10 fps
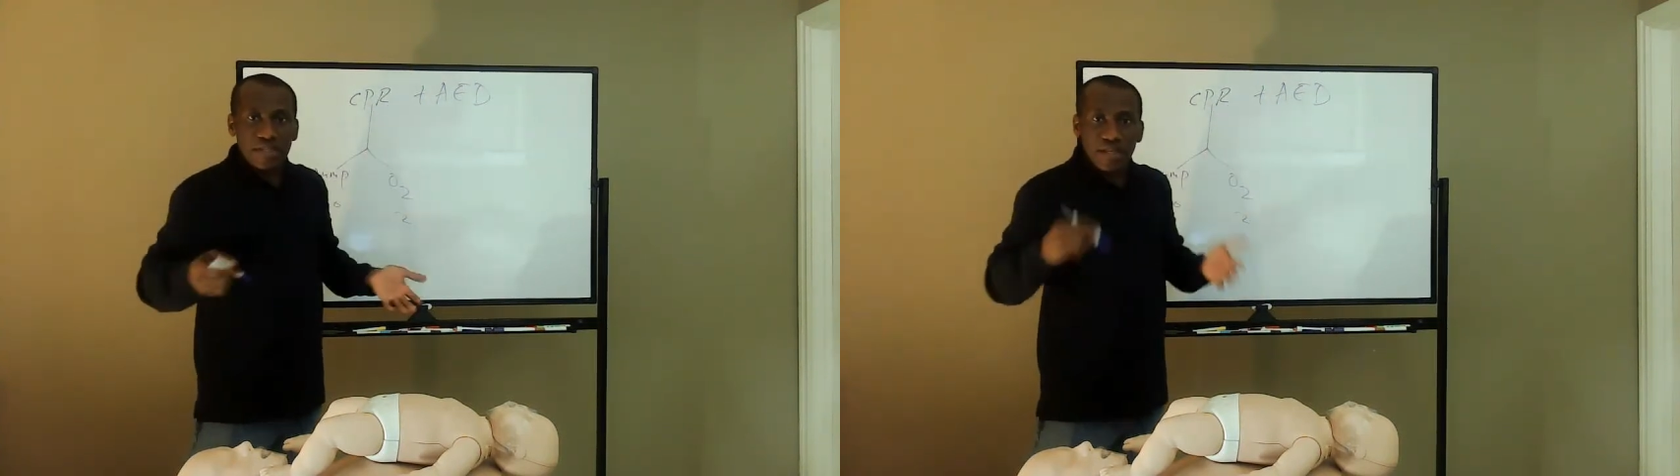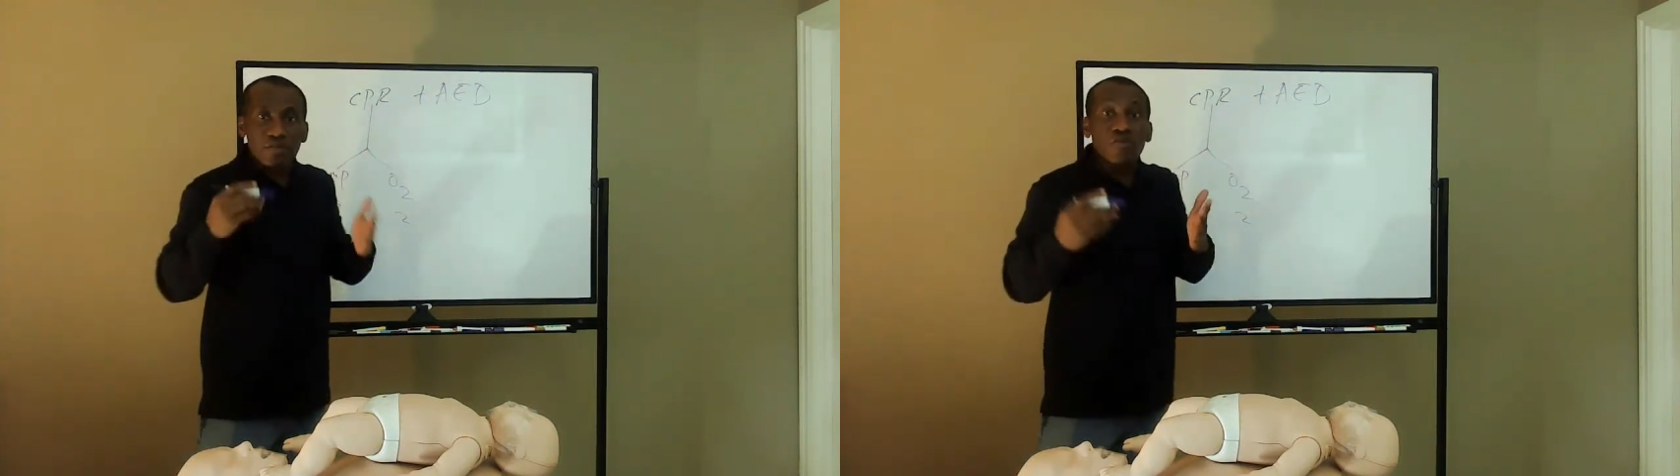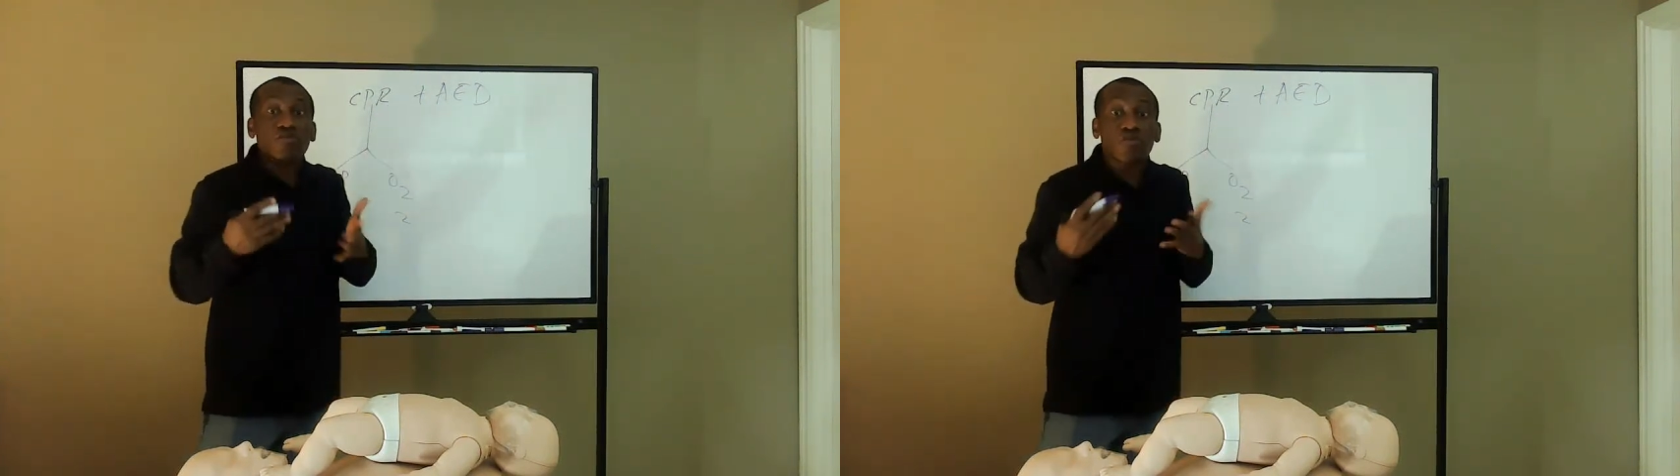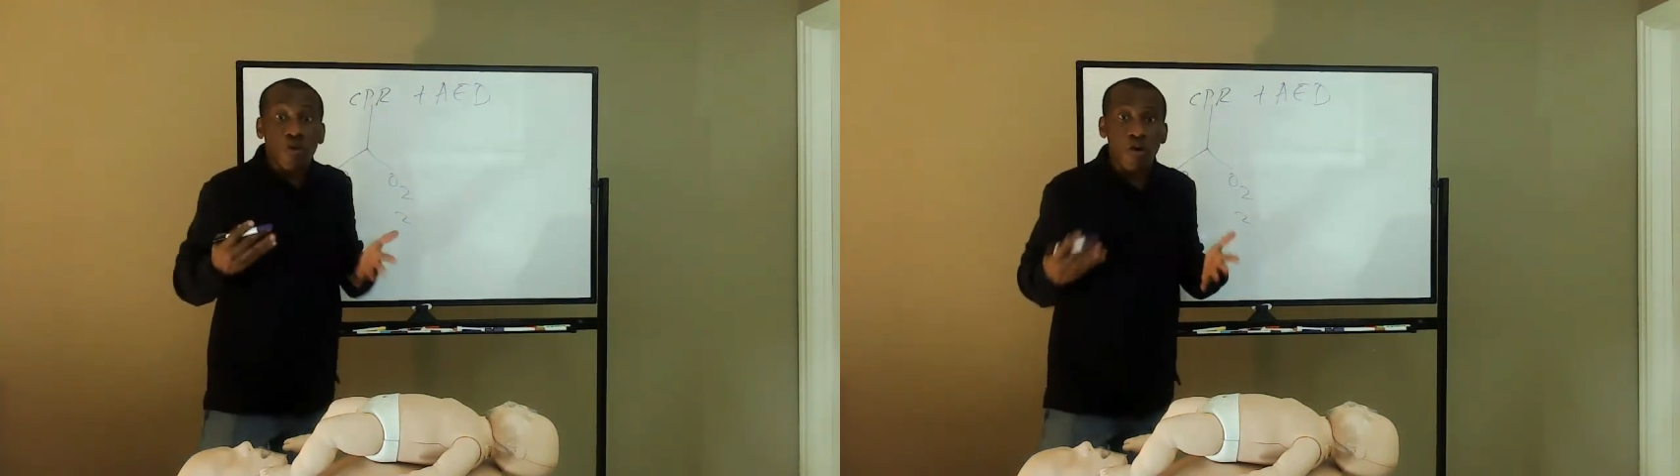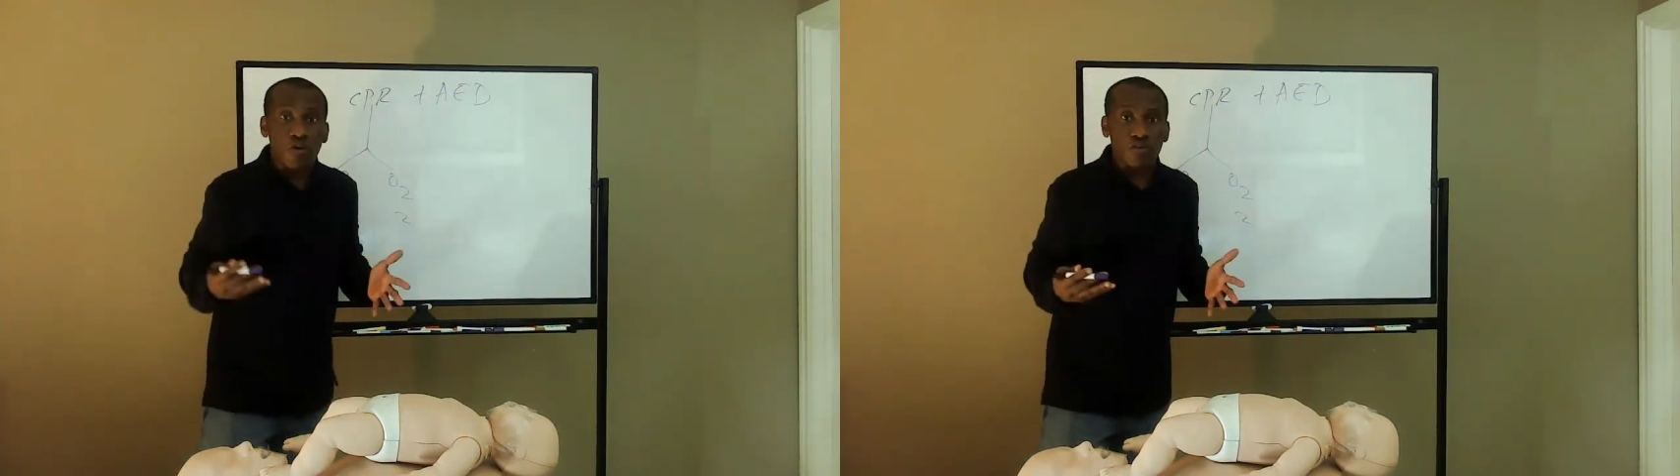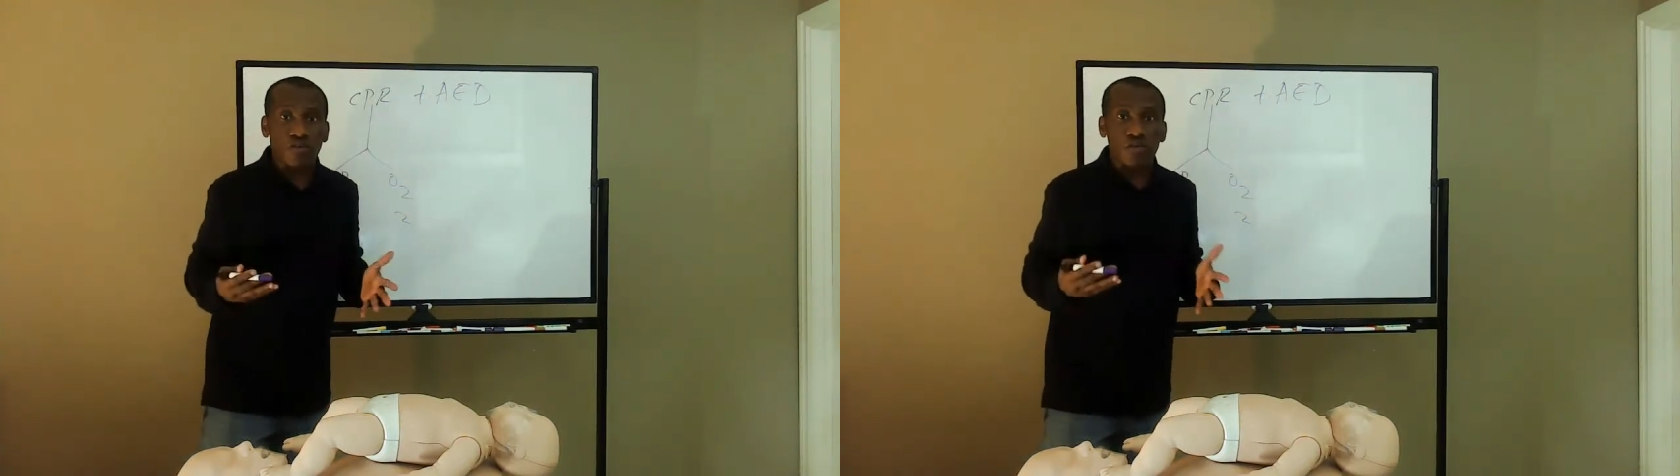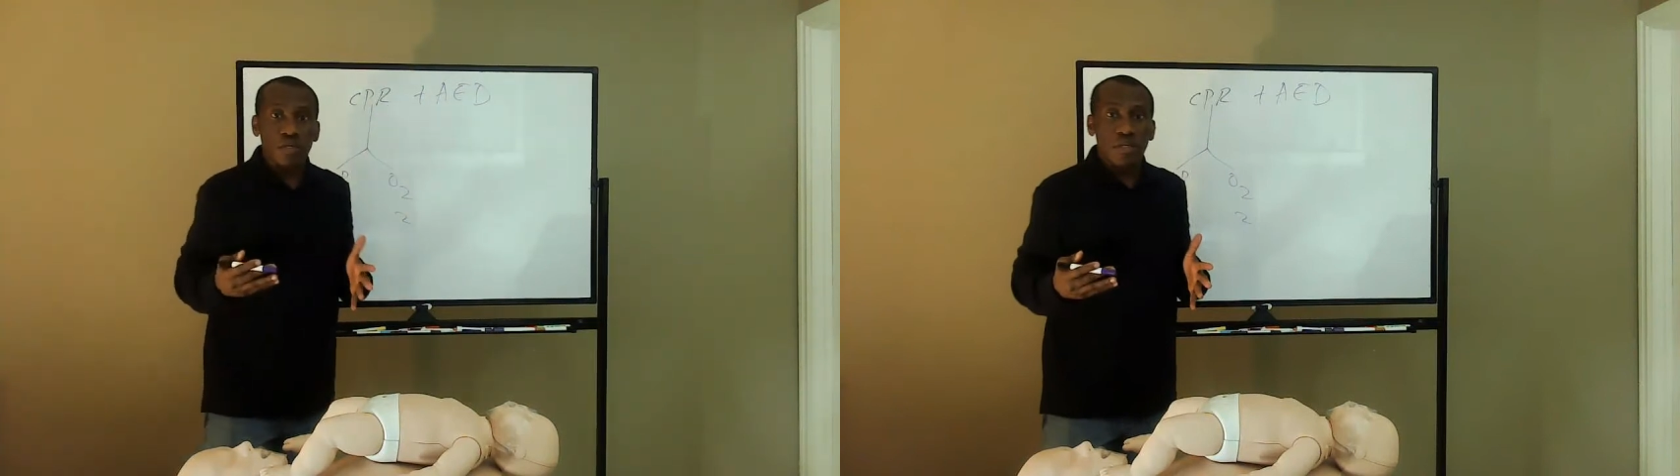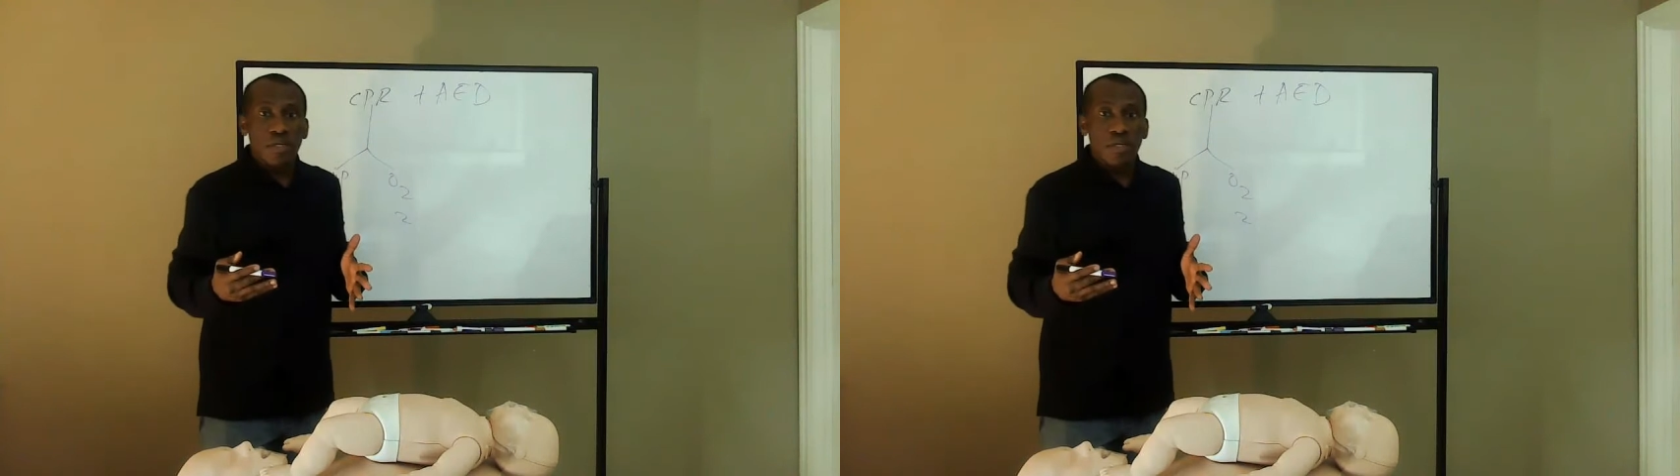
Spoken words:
root cause,